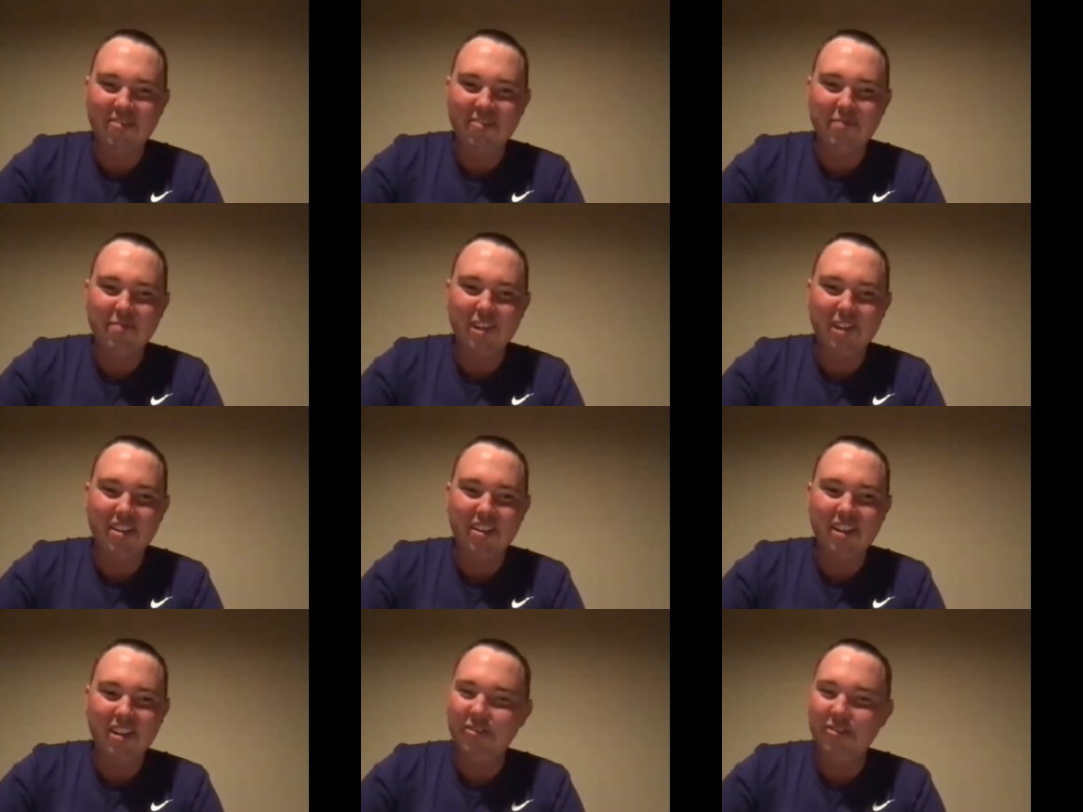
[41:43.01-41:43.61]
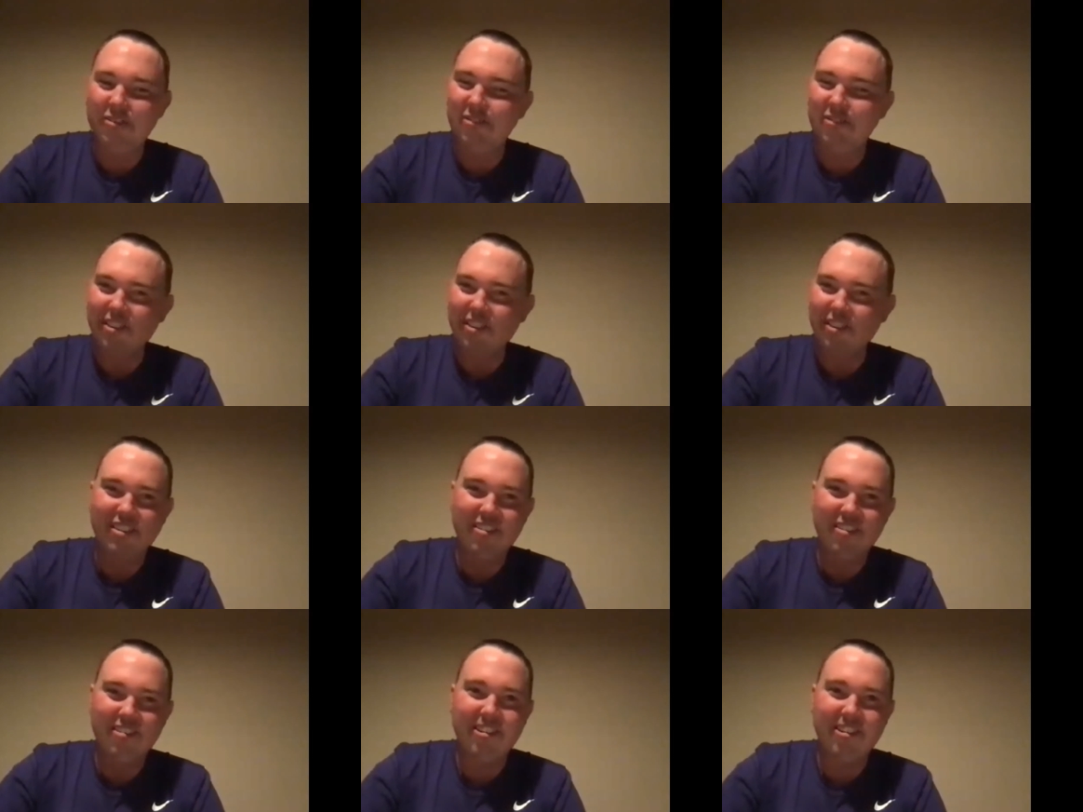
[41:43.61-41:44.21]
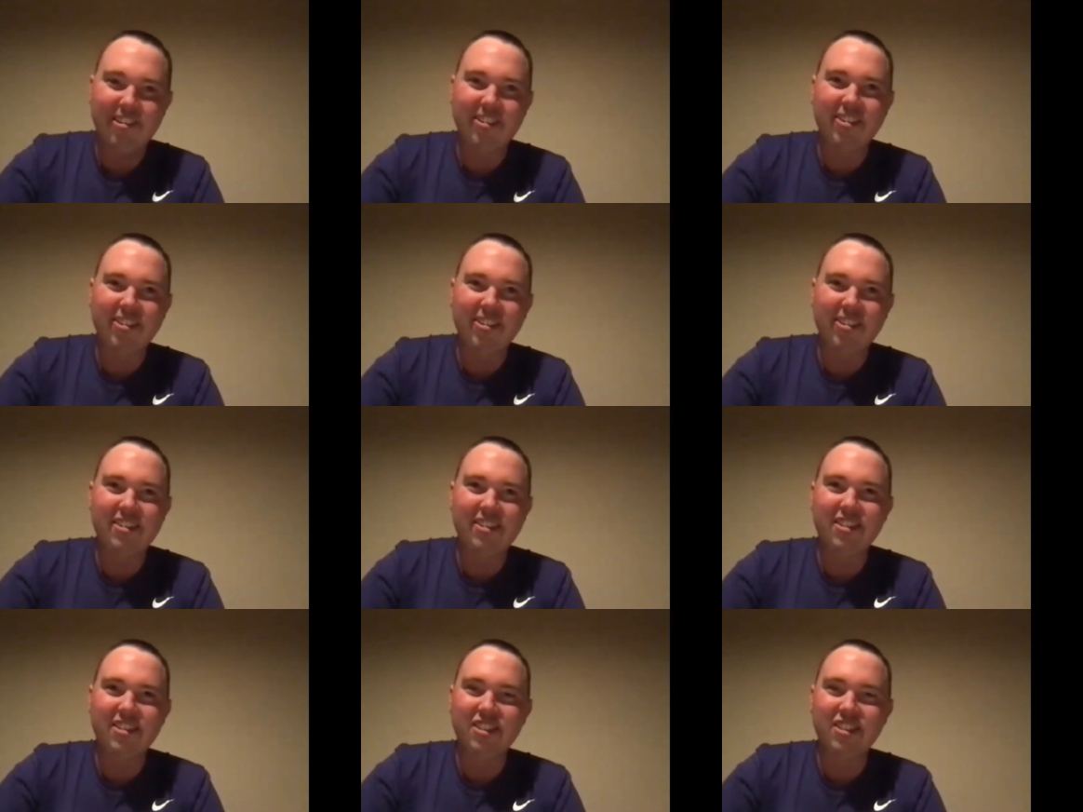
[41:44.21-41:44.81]
The recruiter
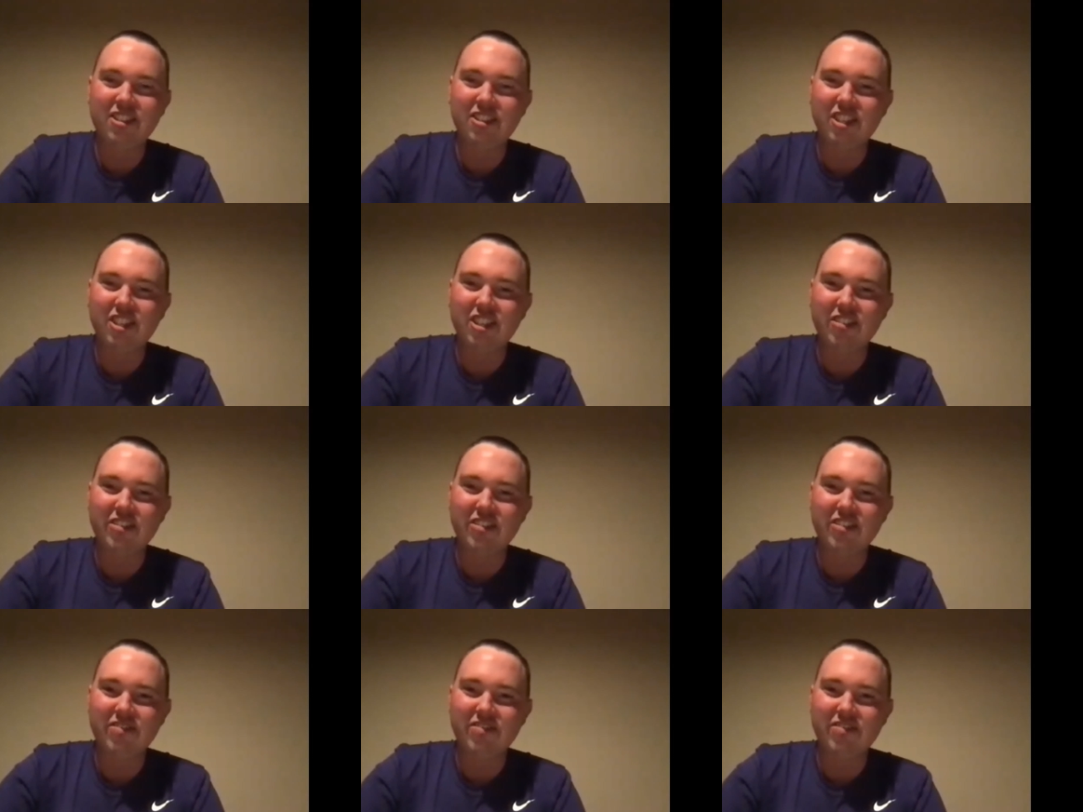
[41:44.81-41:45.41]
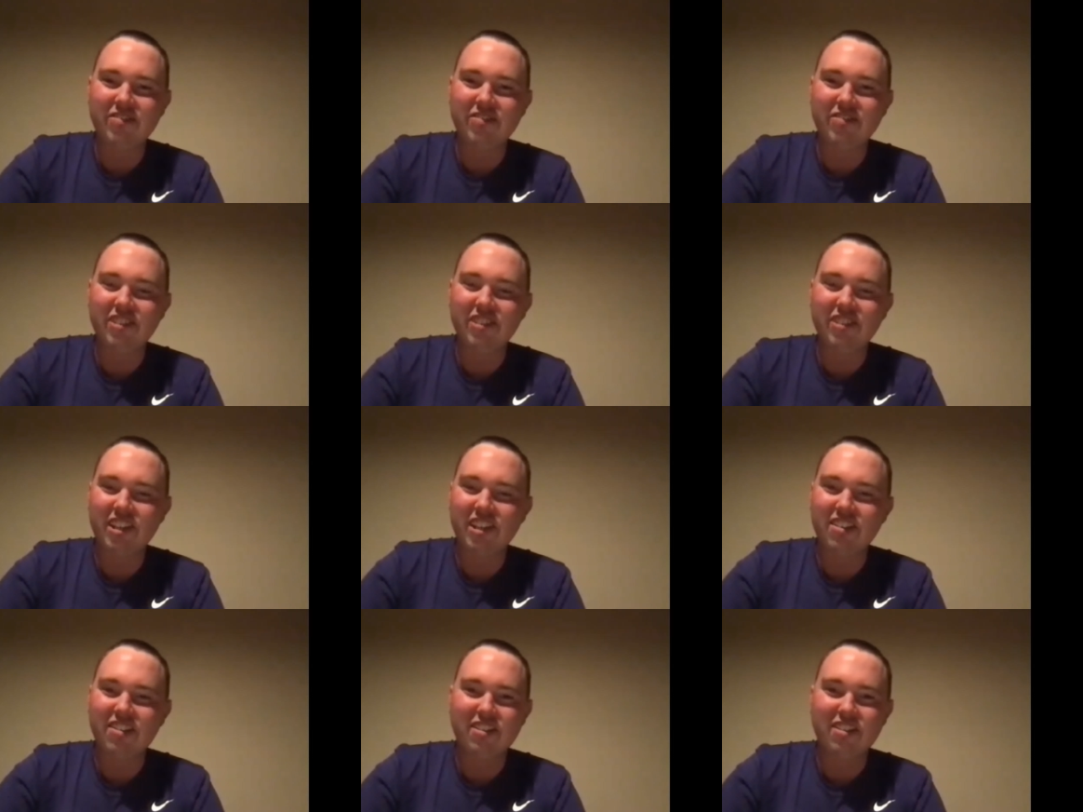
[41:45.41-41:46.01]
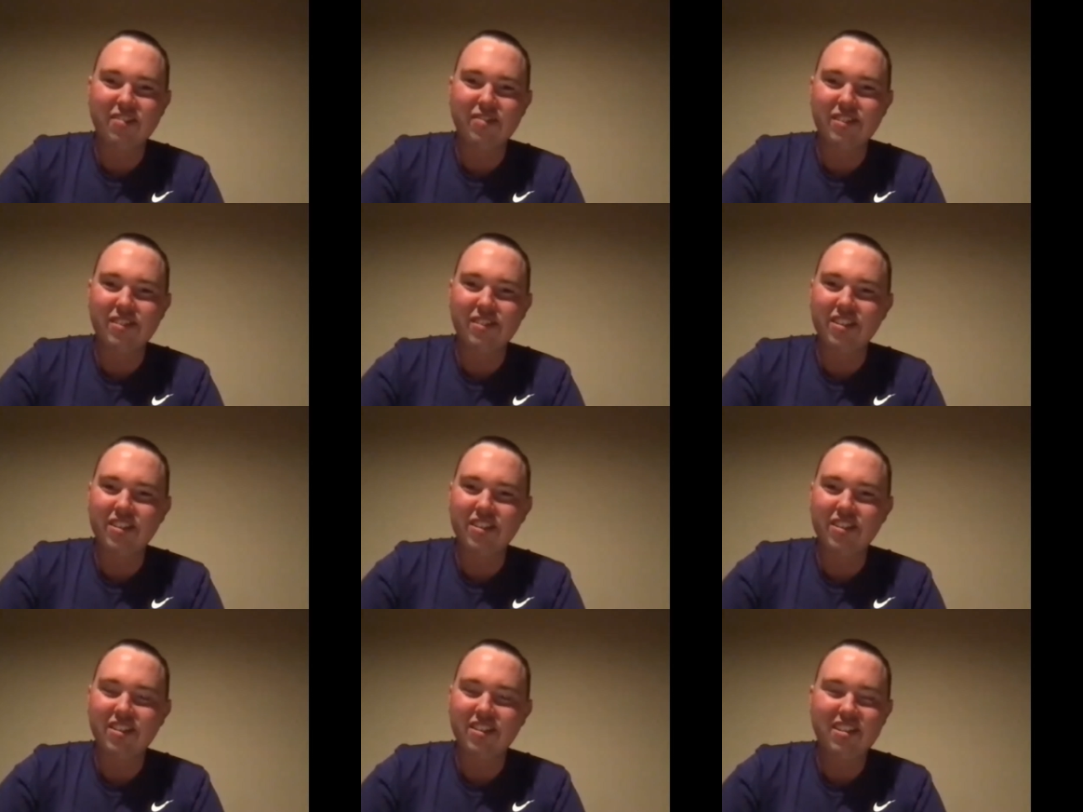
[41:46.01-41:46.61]
said don't go in with that stuff
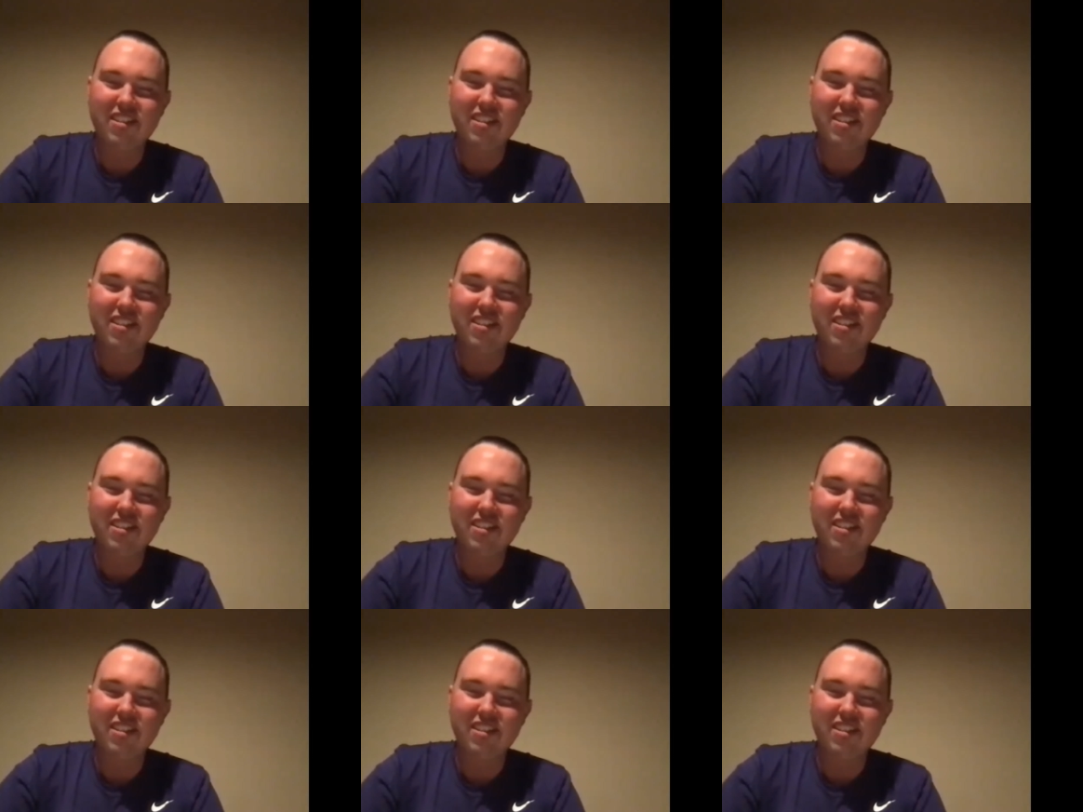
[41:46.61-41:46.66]
though.